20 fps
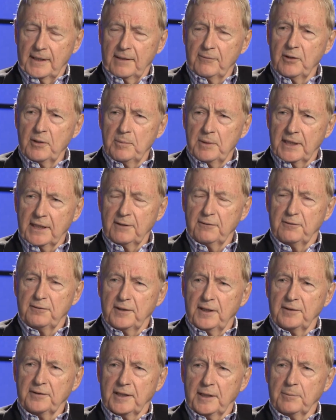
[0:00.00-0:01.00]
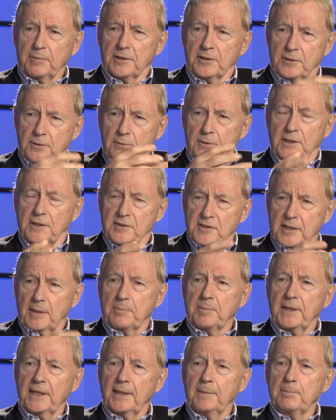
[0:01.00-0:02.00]
Everybody felt they were doing
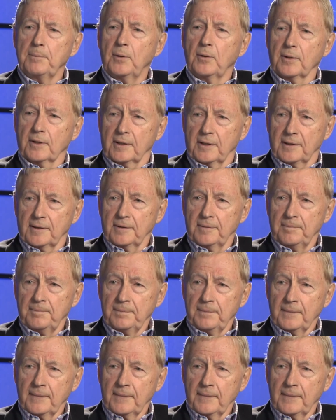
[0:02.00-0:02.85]
something important.